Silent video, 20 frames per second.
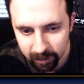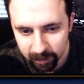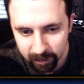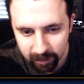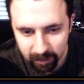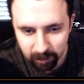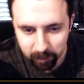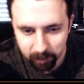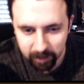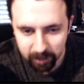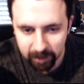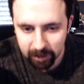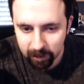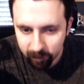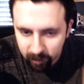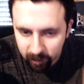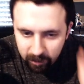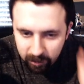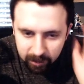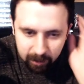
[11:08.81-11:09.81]
At the beginning
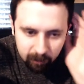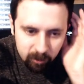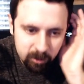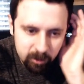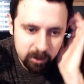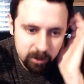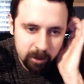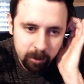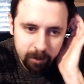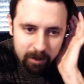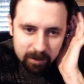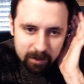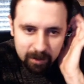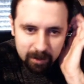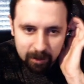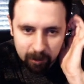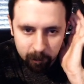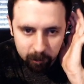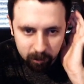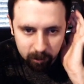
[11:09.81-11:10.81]
of the Neovision era, they said
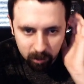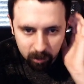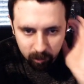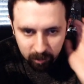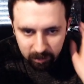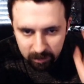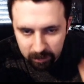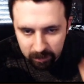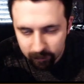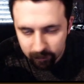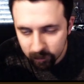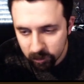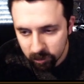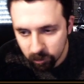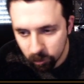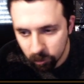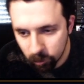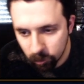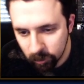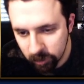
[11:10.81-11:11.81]
there was going to be a
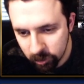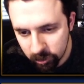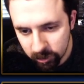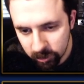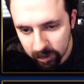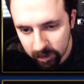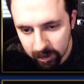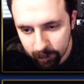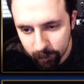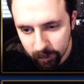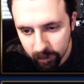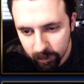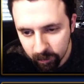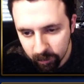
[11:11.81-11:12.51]
Neovision coin shop.